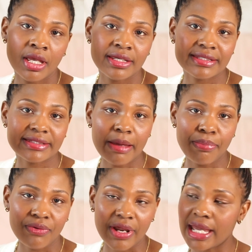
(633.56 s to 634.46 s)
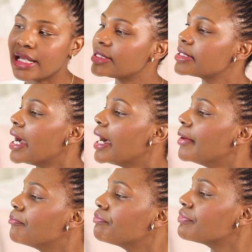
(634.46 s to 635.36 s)
separate
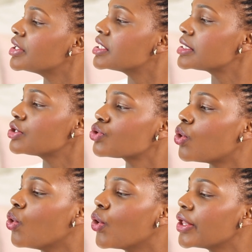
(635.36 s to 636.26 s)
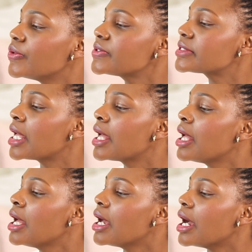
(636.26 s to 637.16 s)
essential oils.
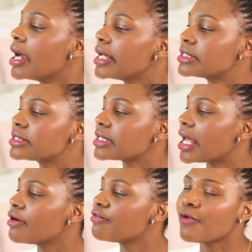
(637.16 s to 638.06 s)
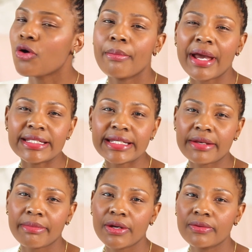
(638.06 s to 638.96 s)
It's a 4 by 10
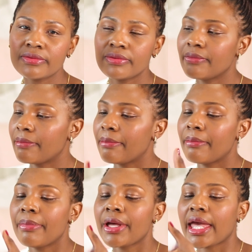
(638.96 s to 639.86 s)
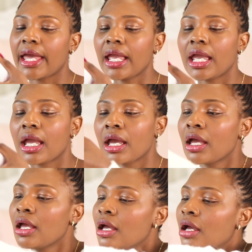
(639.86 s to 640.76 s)
ml pack,
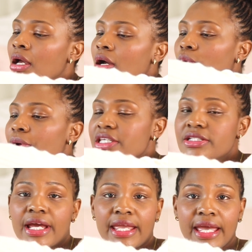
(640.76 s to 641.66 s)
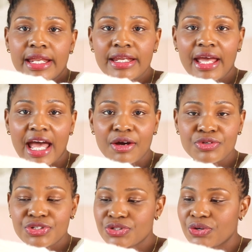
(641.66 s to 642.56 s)
which again I will
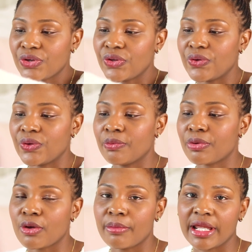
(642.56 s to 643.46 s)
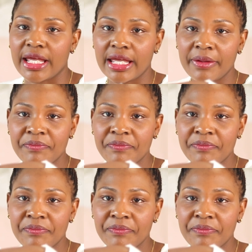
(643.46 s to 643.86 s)
show you probably